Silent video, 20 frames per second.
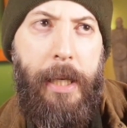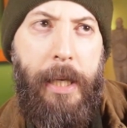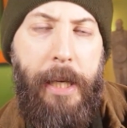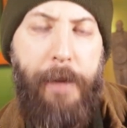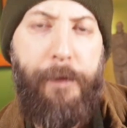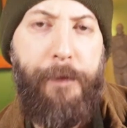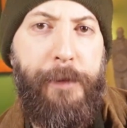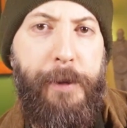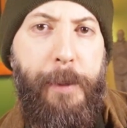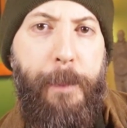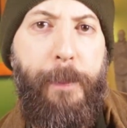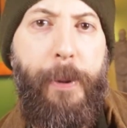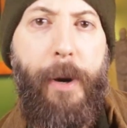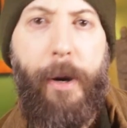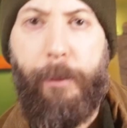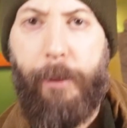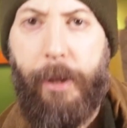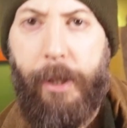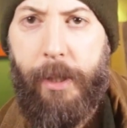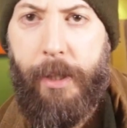if the
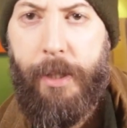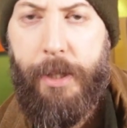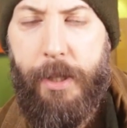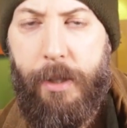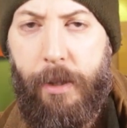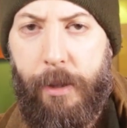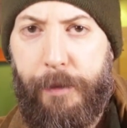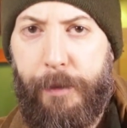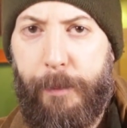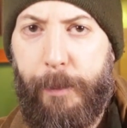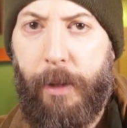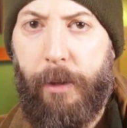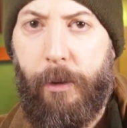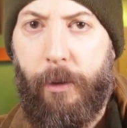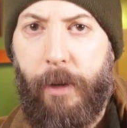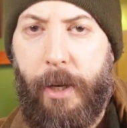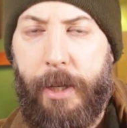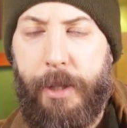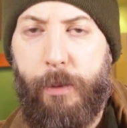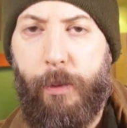public is not
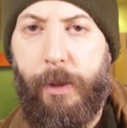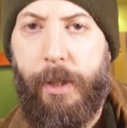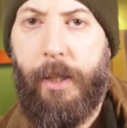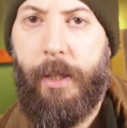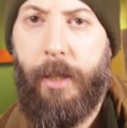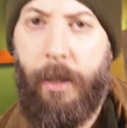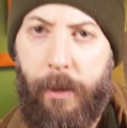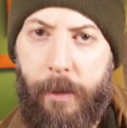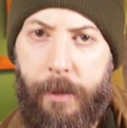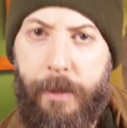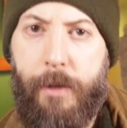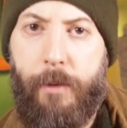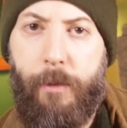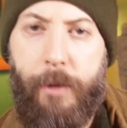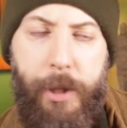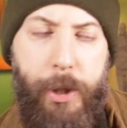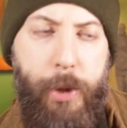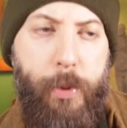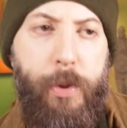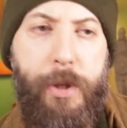familiarized with the cults,
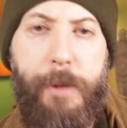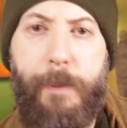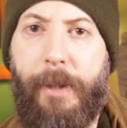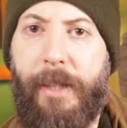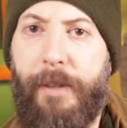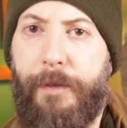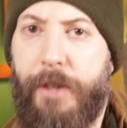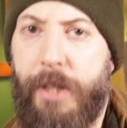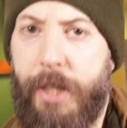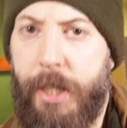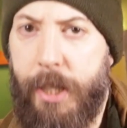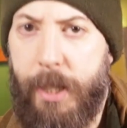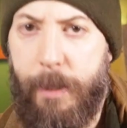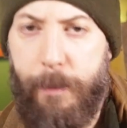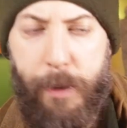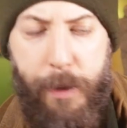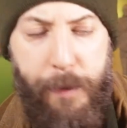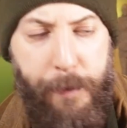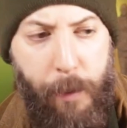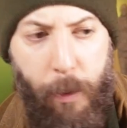rituals, belief
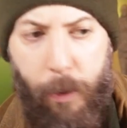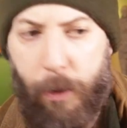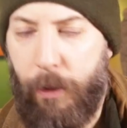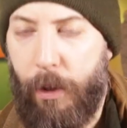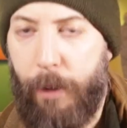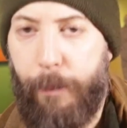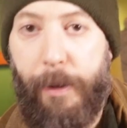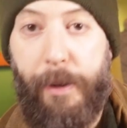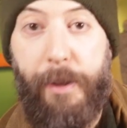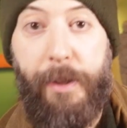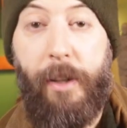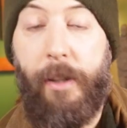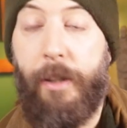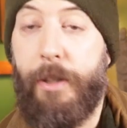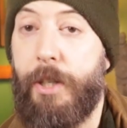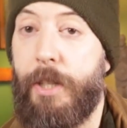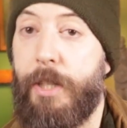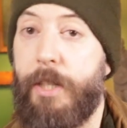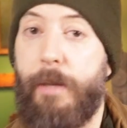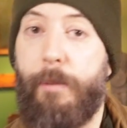systems, folklore,
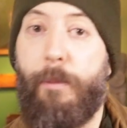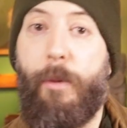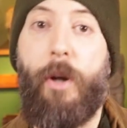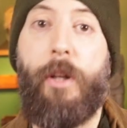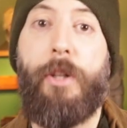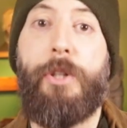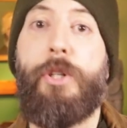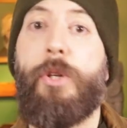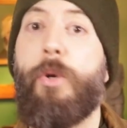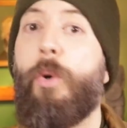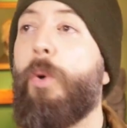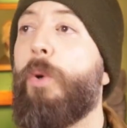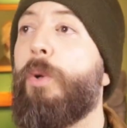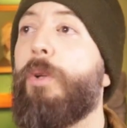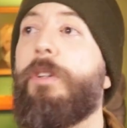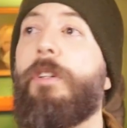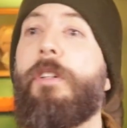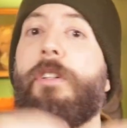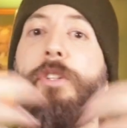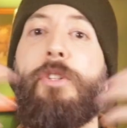mythology, symbology,
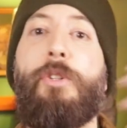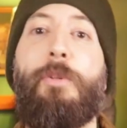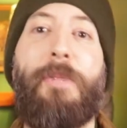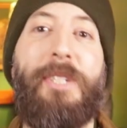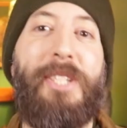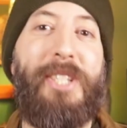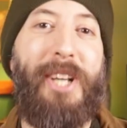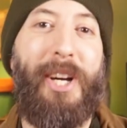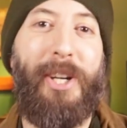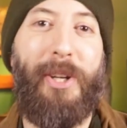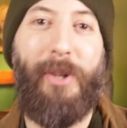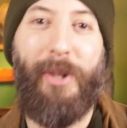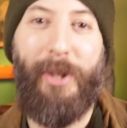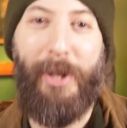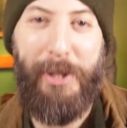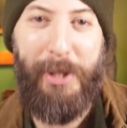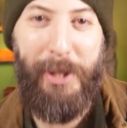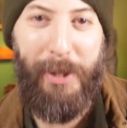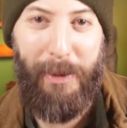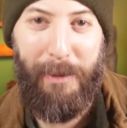all the human
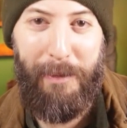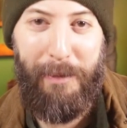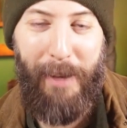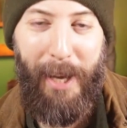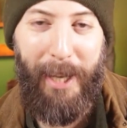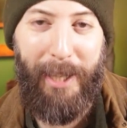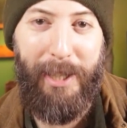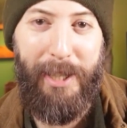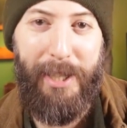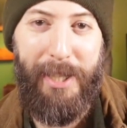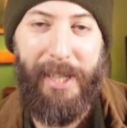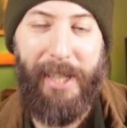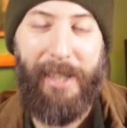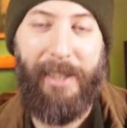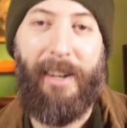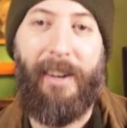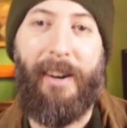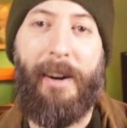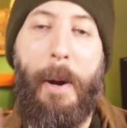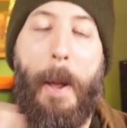psychological factors that
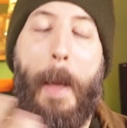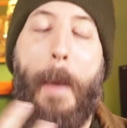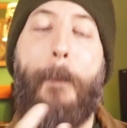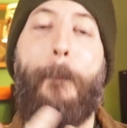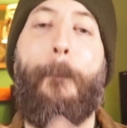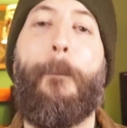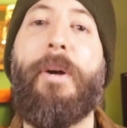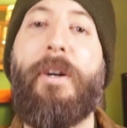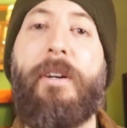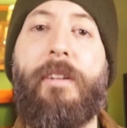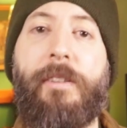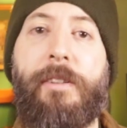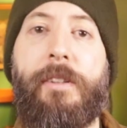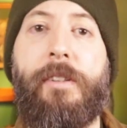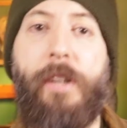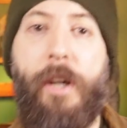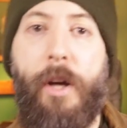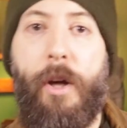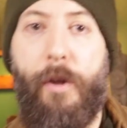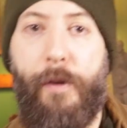are
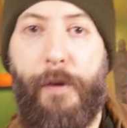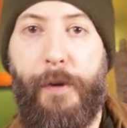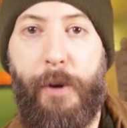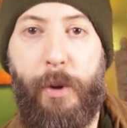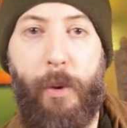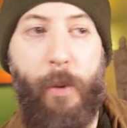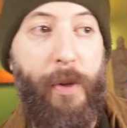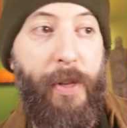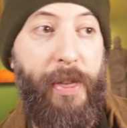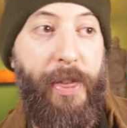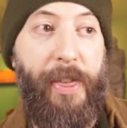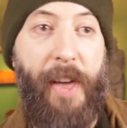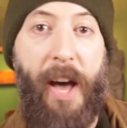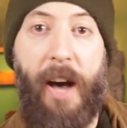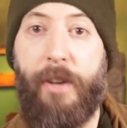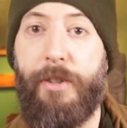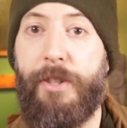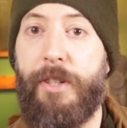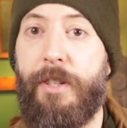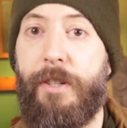built through
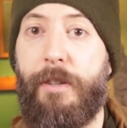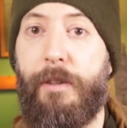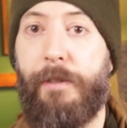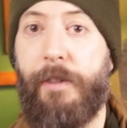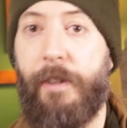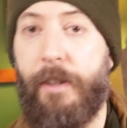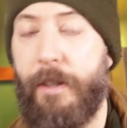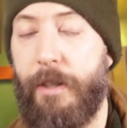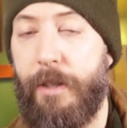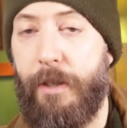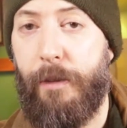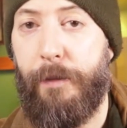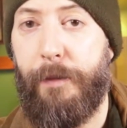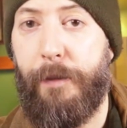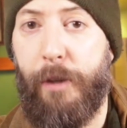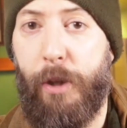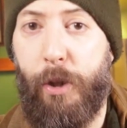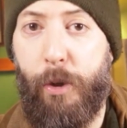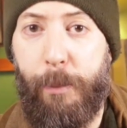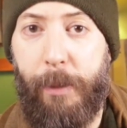thousands of years of
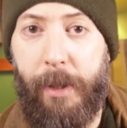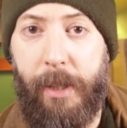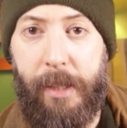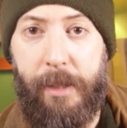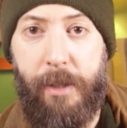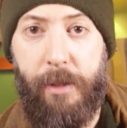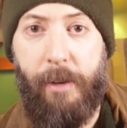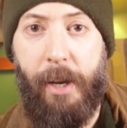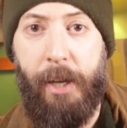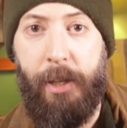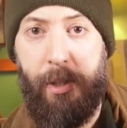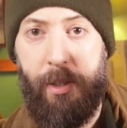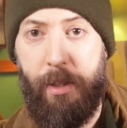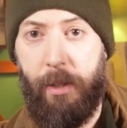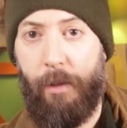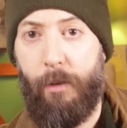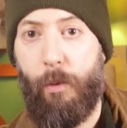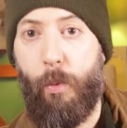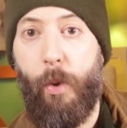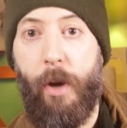human
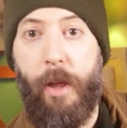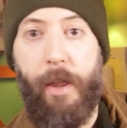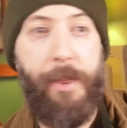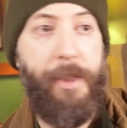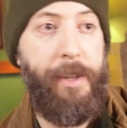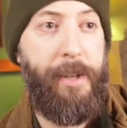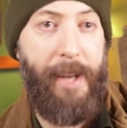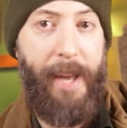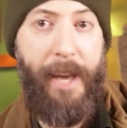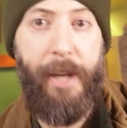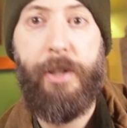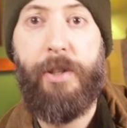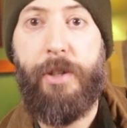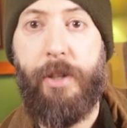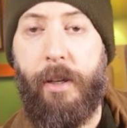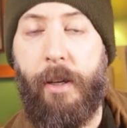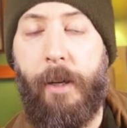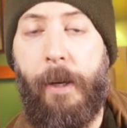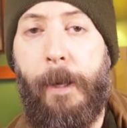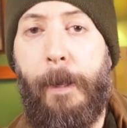interaction with
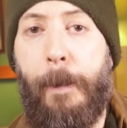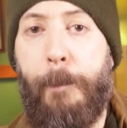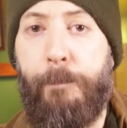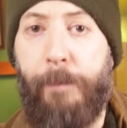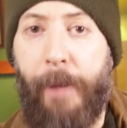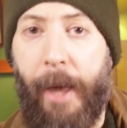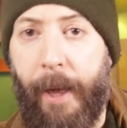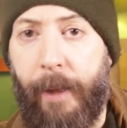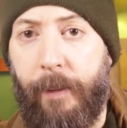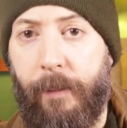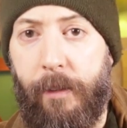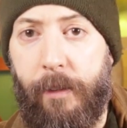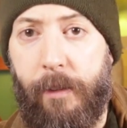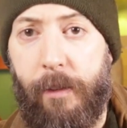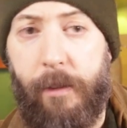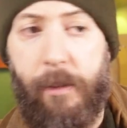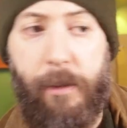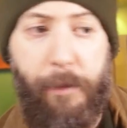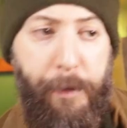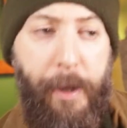nature and
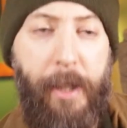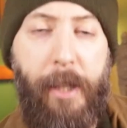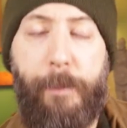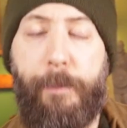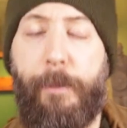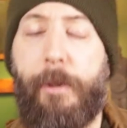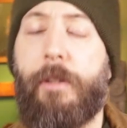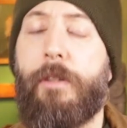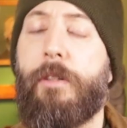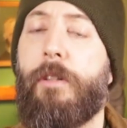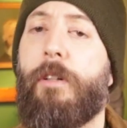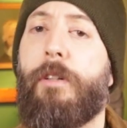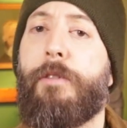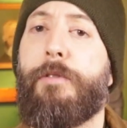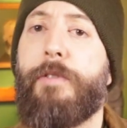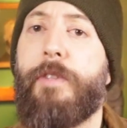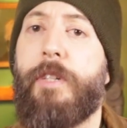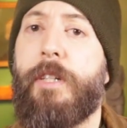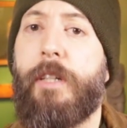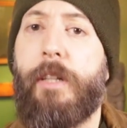the development
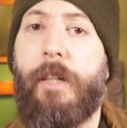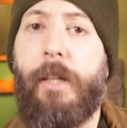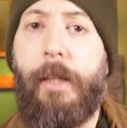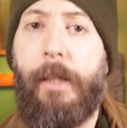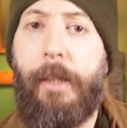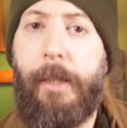of the